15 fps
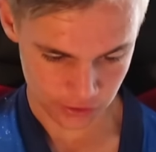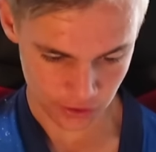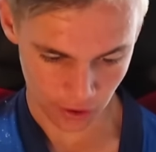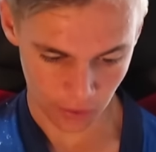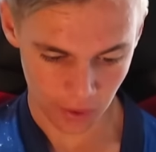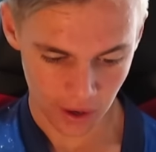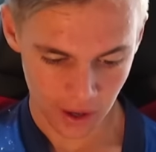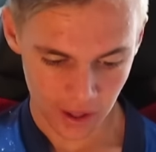
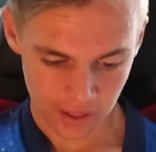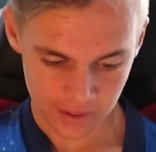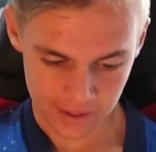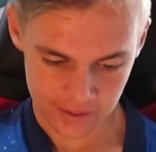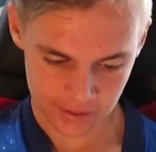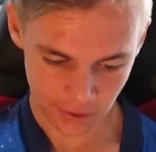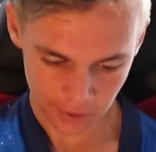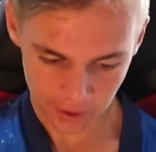So
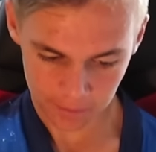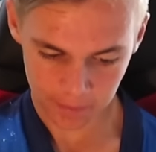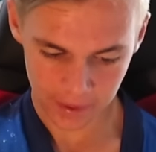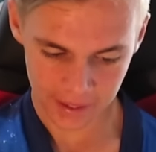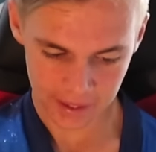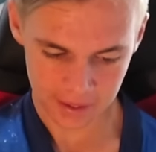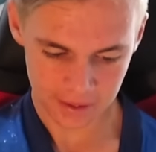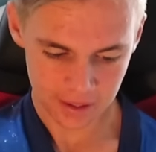there's gonna
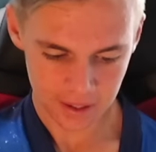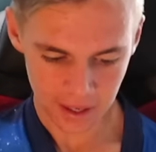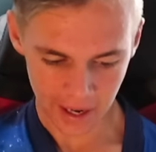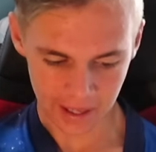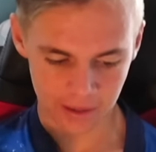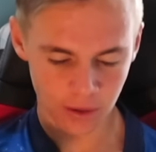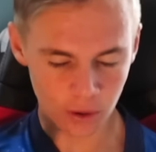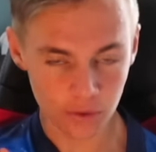be
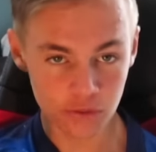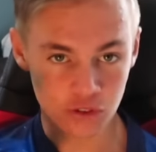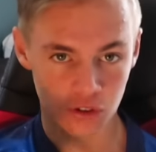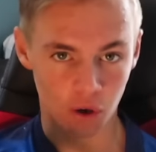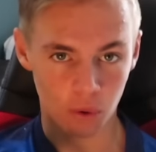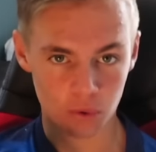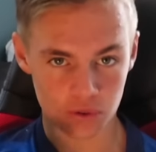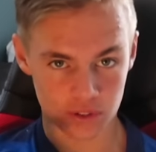a lot of
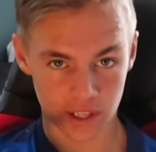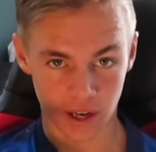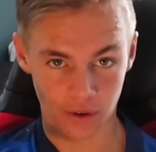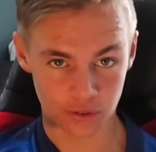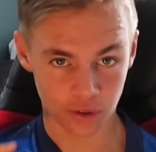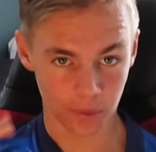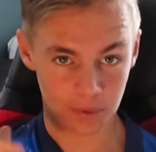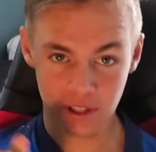trolls now,
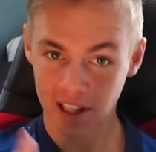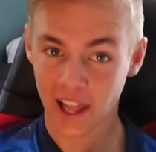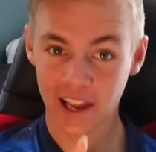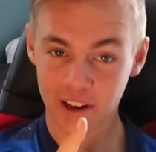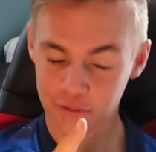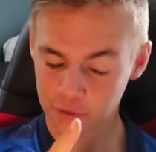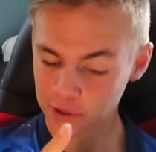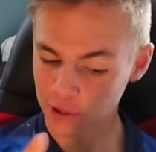so I'm glad
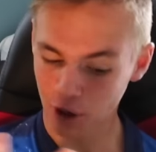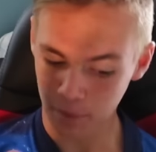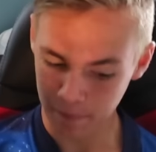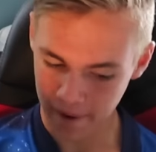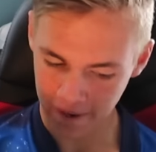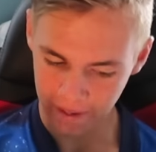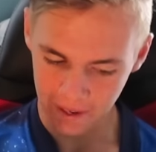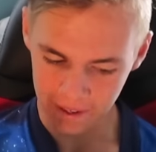I've already got
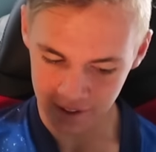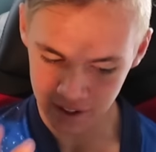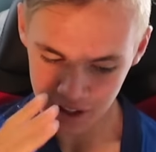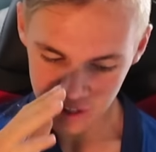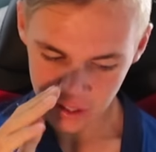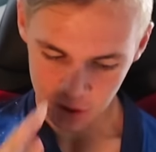Pelé,